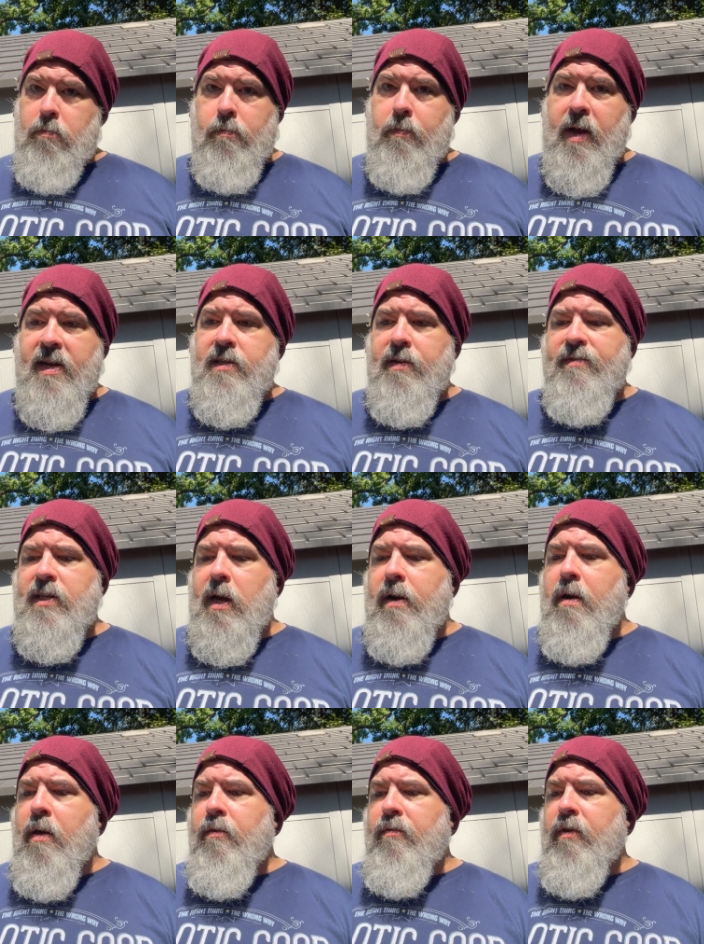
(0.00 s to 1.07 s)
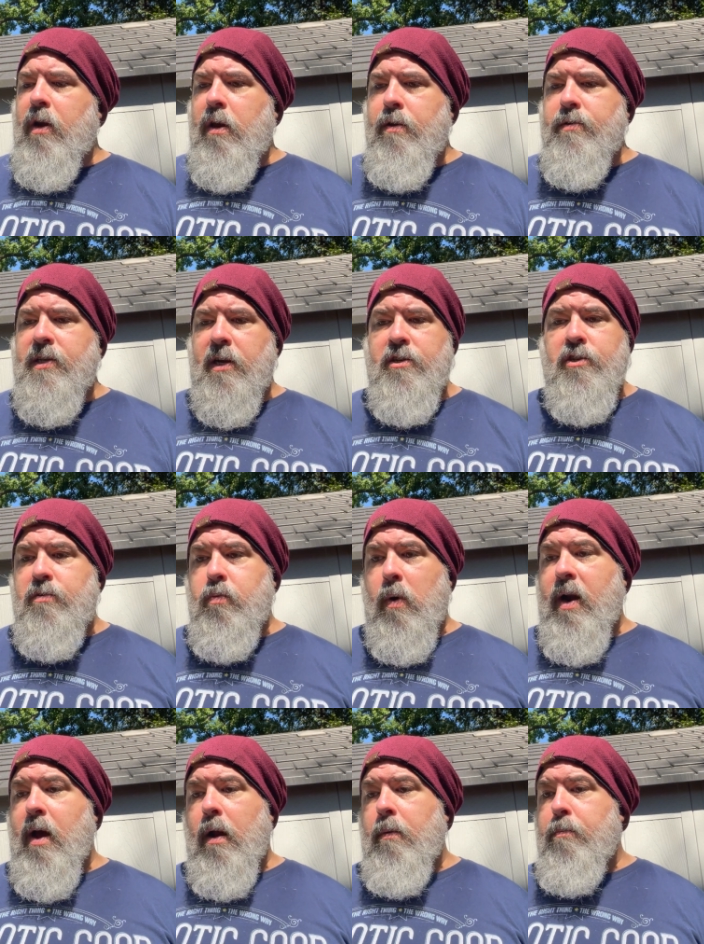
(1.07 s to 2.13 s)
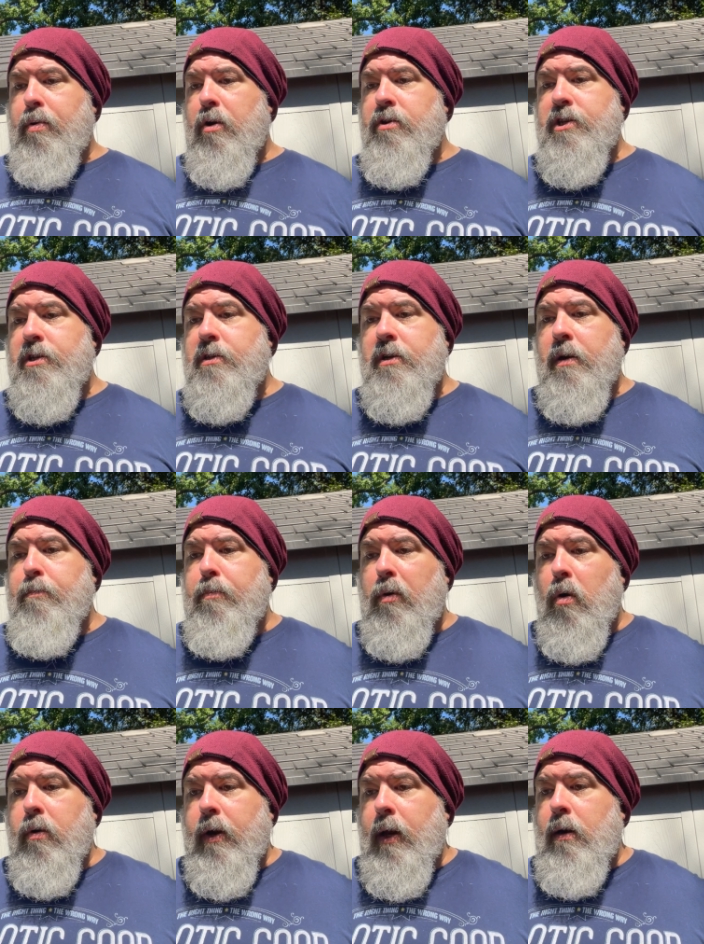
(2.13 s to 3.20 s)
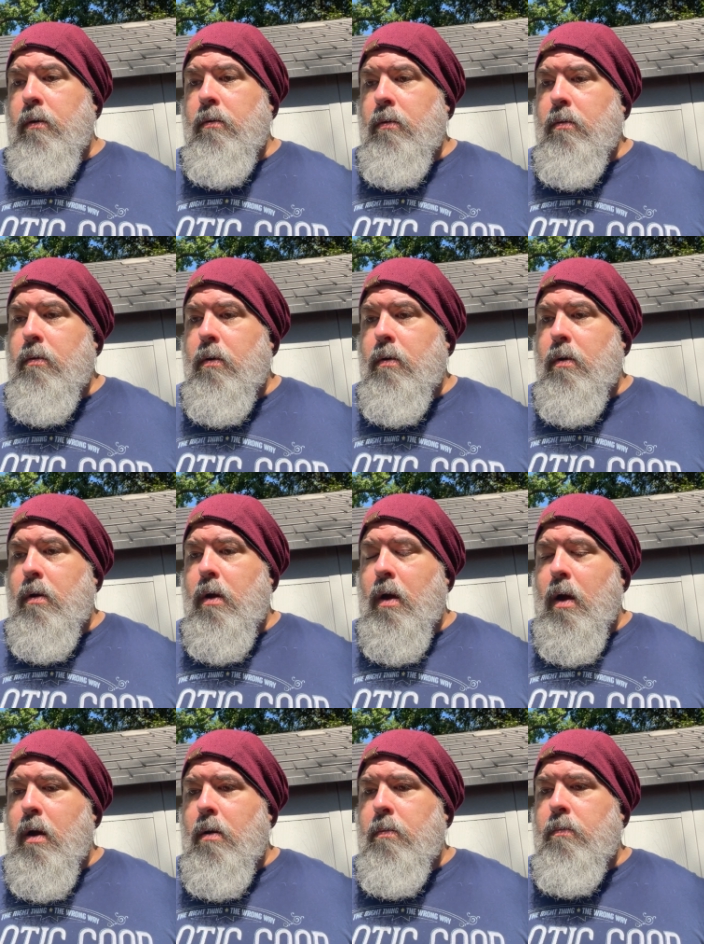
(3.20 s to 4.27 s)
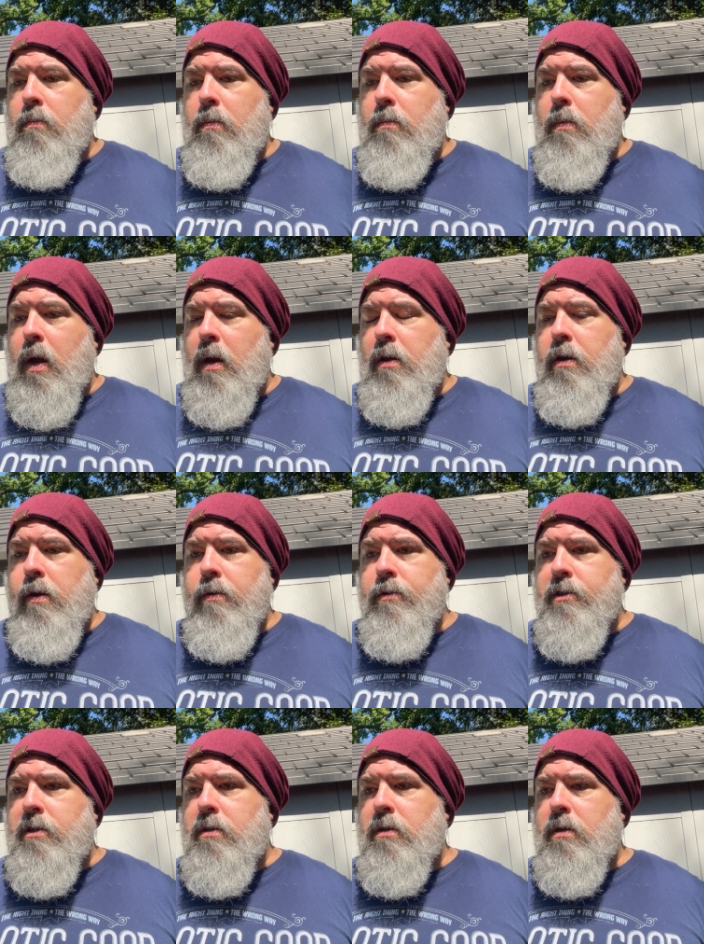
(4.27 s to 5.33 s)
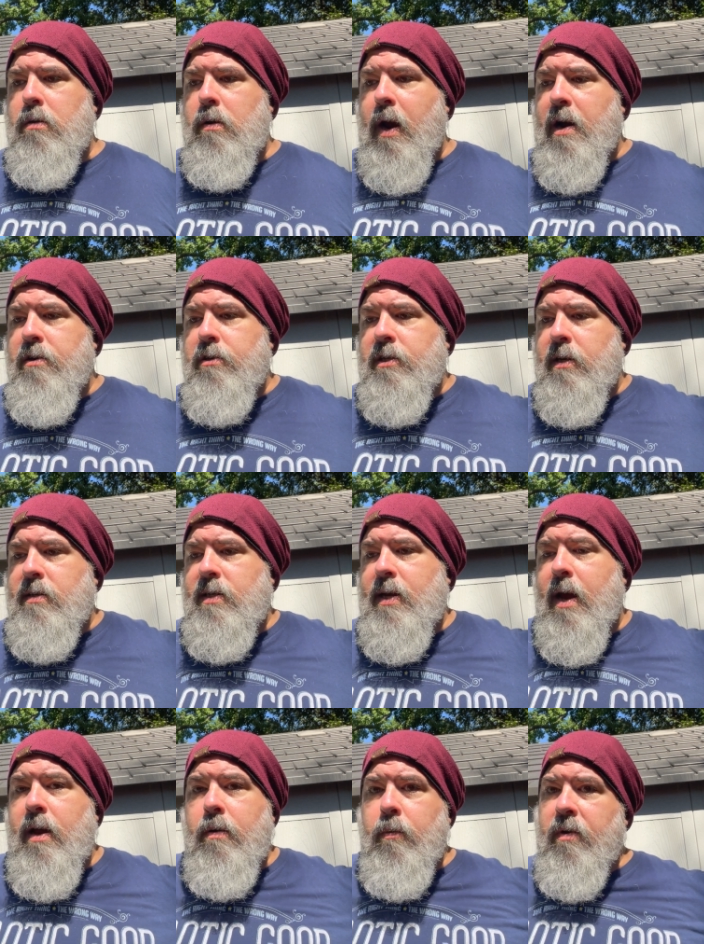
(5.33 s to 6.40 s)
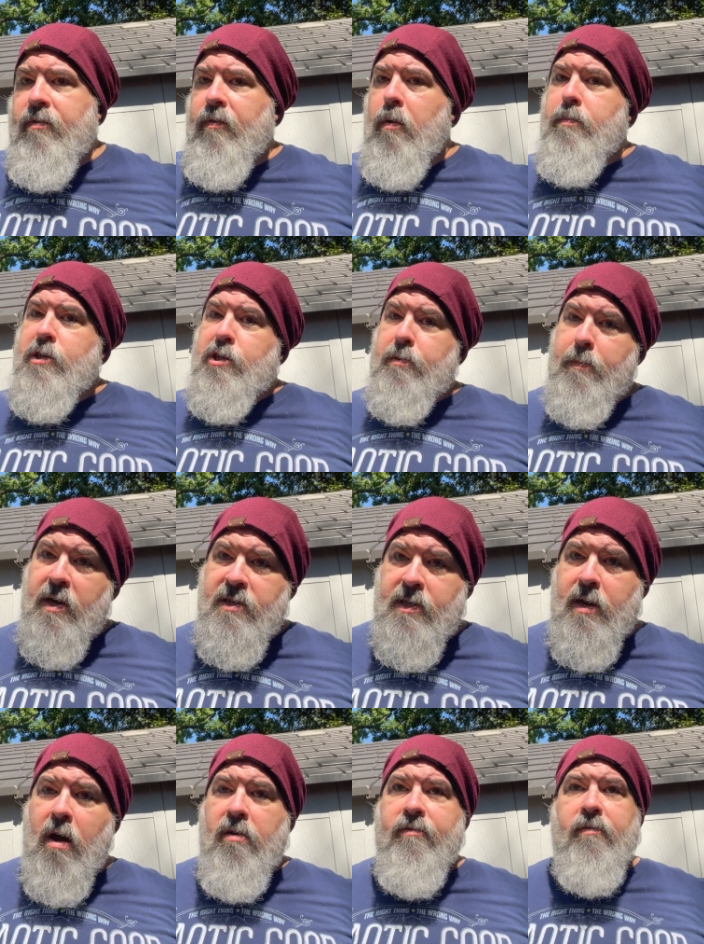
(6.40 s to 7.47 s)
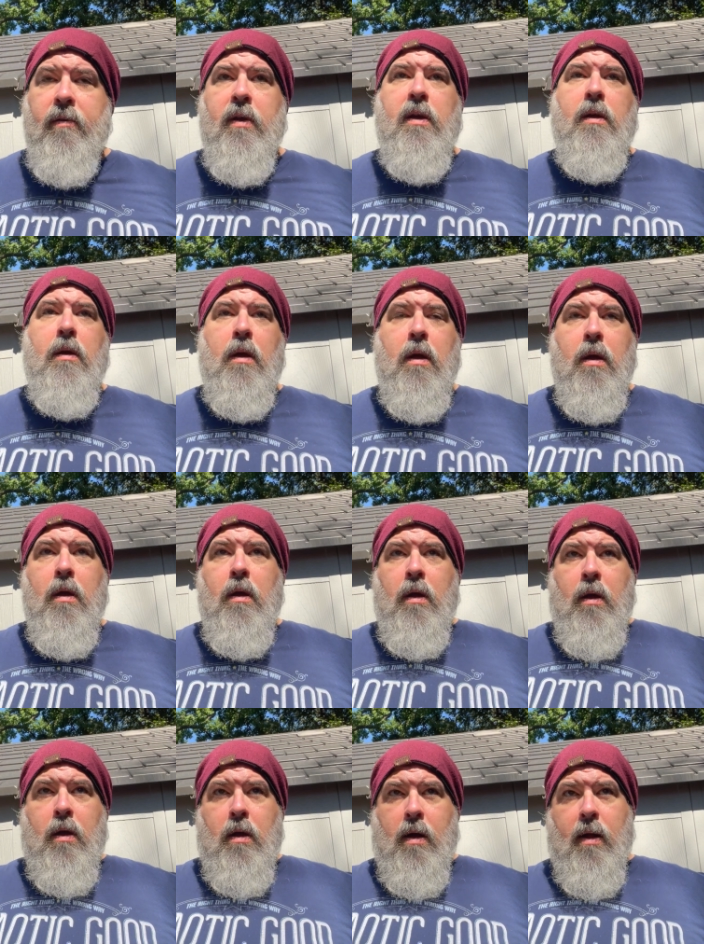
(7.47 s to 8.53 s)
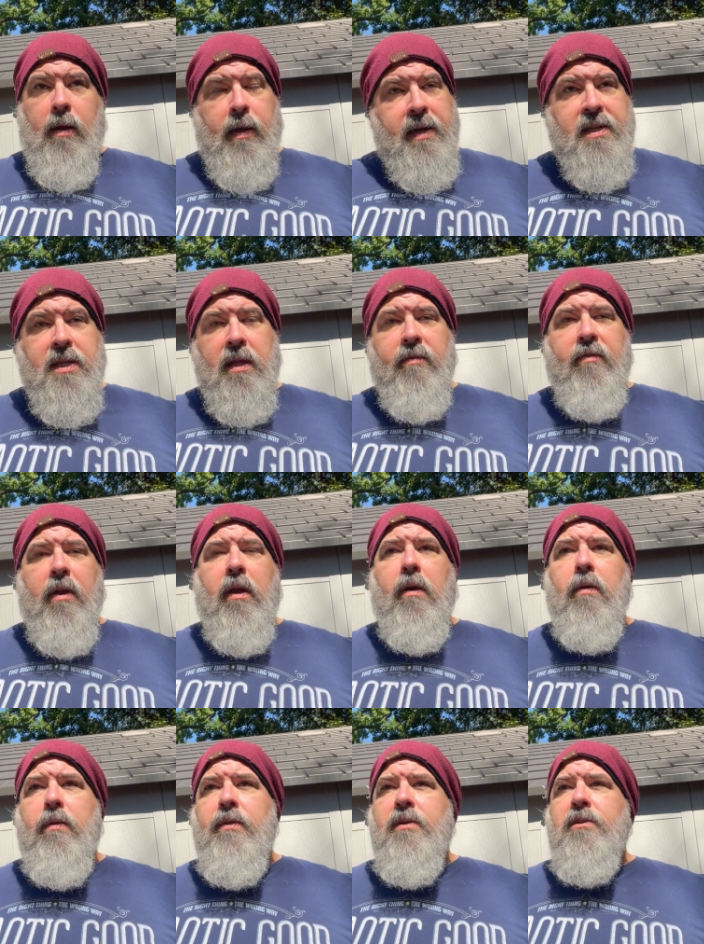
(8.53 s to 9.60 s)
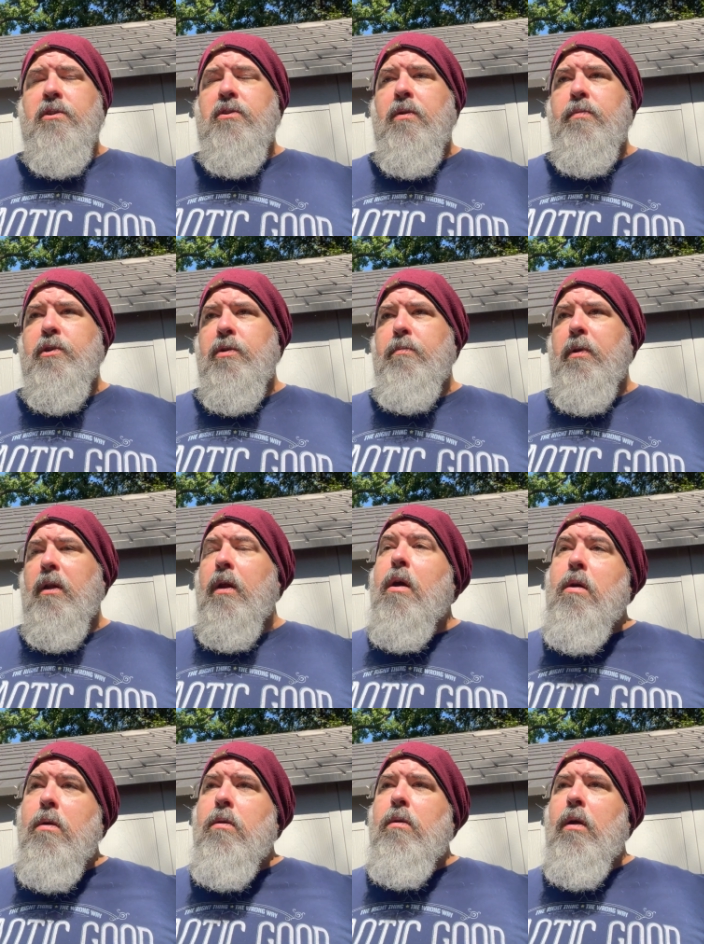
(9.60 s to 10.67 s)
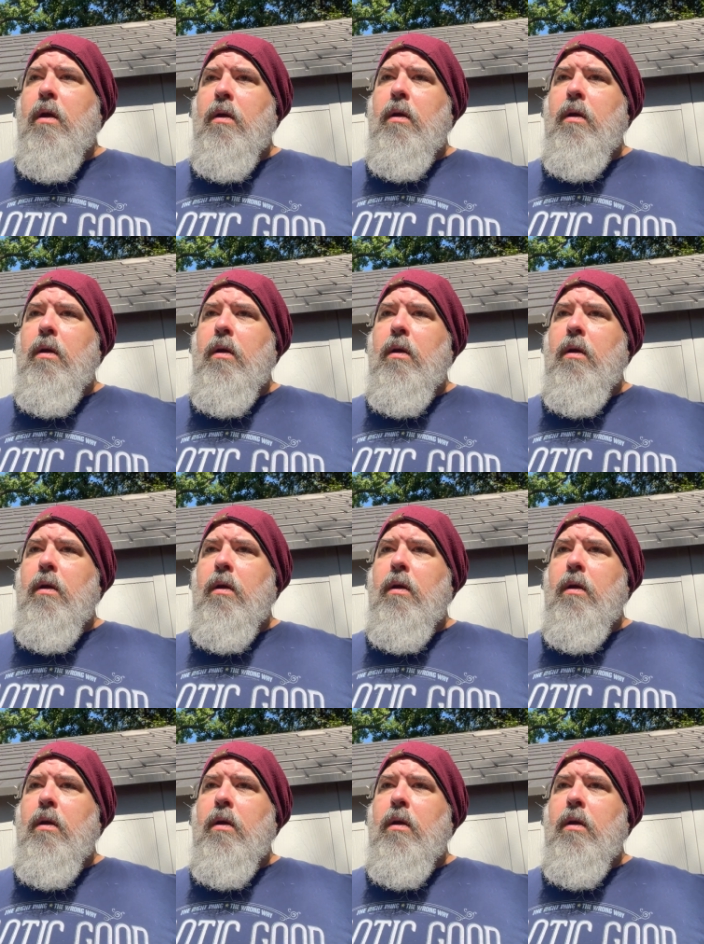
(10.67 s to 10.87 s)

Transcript: as I've said in other videos, I just went out and purchased a broken and used AirSense 10, refurbished it myself. I'll link to the video in the description below.